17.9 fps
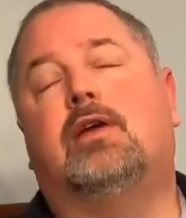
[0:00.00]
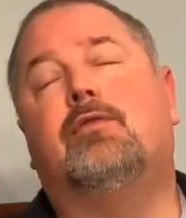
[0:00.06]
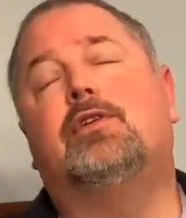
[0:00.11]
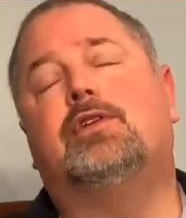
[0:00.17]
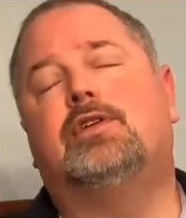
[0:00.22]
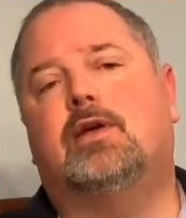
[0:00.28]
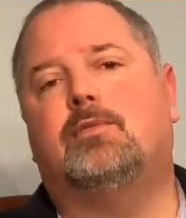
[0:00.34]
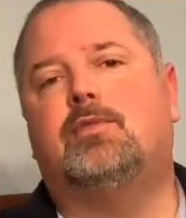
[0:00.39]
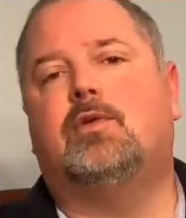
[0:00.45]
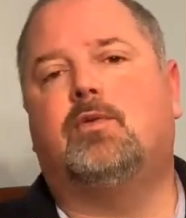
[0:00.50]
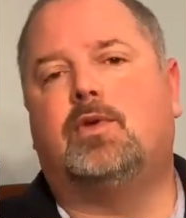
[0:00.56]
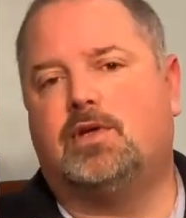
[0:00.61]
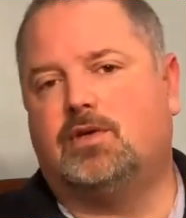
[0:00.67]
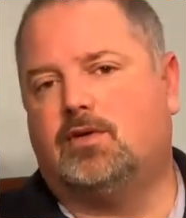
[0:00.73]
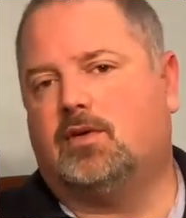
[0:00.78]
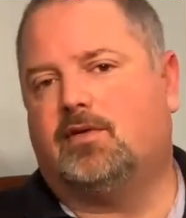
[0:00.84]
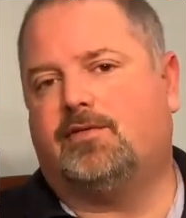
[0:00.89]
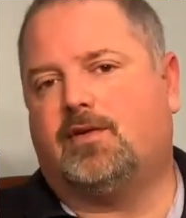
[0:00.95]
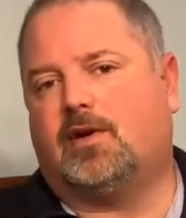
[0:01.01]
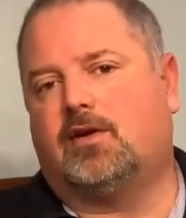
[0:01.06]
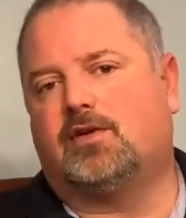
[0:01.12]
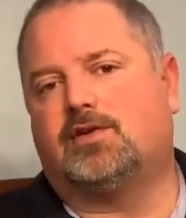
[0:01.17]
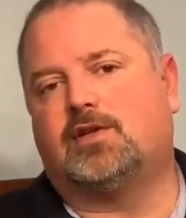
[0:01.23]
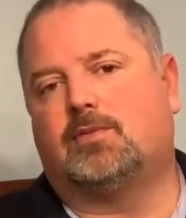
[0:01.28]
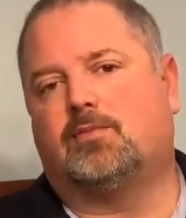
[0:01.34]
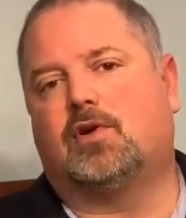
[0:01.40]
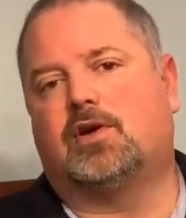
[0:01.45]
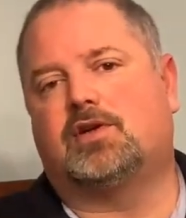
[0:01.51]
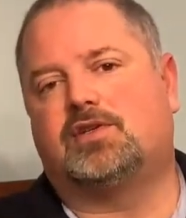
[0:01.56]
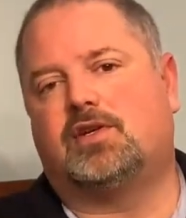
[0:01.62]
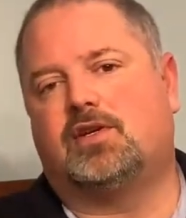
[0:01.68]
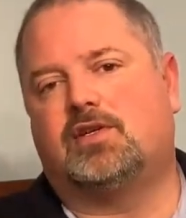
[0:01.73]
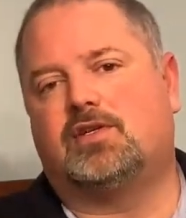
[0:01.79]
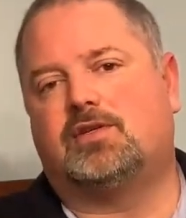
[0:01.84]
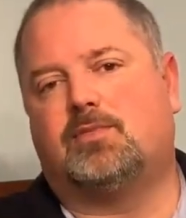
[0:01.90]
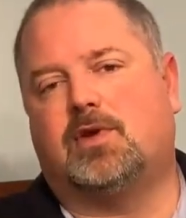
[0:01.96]
Every time that we do a fire suppression
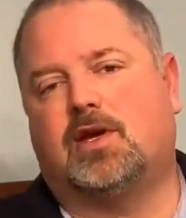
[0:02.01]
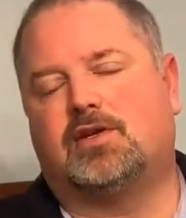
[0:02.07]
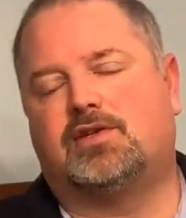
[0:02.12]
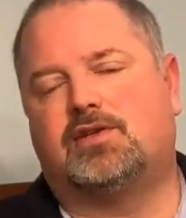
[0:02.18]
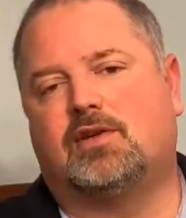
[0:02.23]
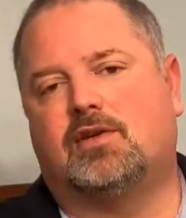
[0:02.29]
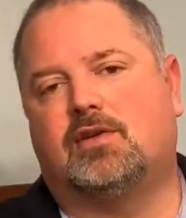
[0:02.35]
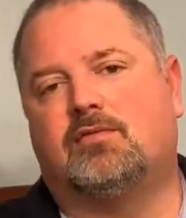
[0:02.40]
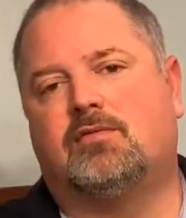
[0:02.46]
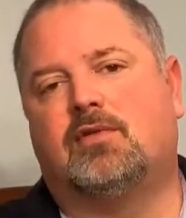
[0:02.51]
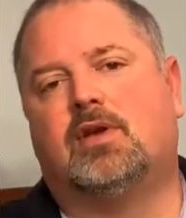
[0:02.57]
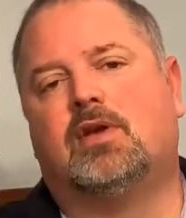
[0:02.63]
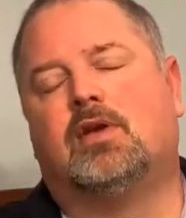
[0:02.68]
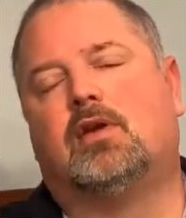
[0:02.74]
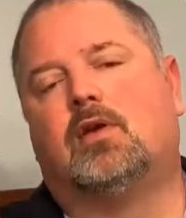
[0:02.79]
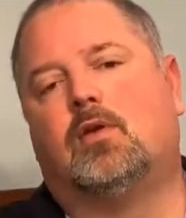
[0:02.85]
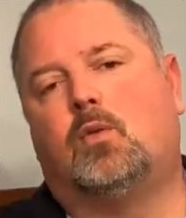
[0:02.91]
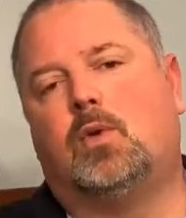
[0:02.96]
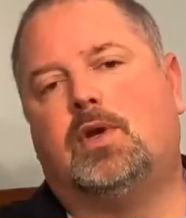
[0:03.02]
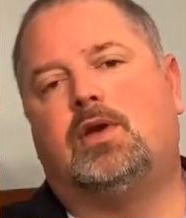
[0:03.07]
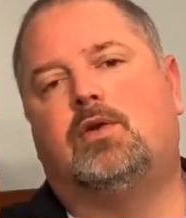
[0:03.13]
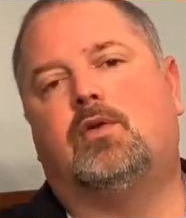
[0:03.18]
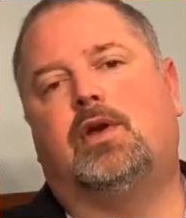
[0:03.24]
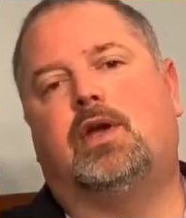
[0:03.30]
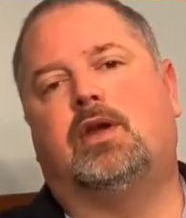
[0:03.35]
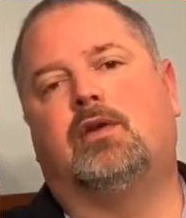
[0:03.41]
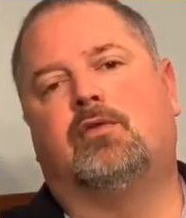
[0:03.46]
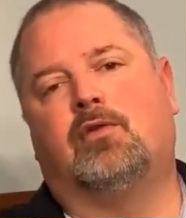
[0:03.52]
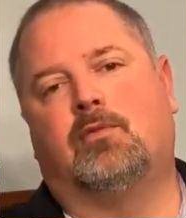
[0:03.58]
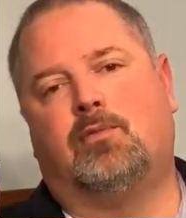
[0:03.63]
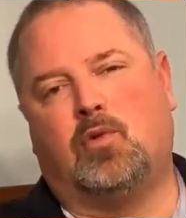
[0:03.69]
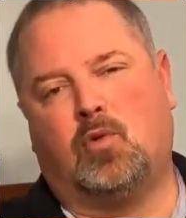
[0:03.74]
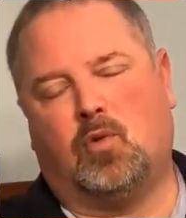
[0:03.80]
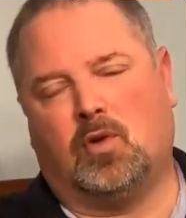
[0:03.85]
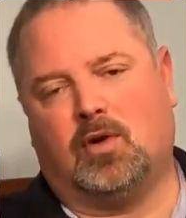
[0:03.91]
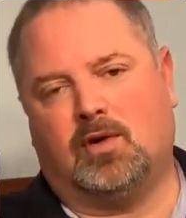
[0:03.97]
inspection, we create a
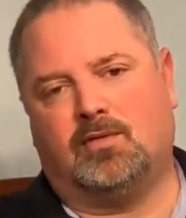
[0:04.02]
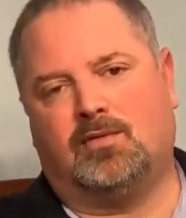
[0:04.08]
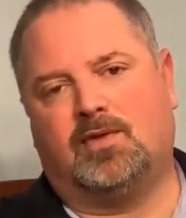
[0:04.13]
report.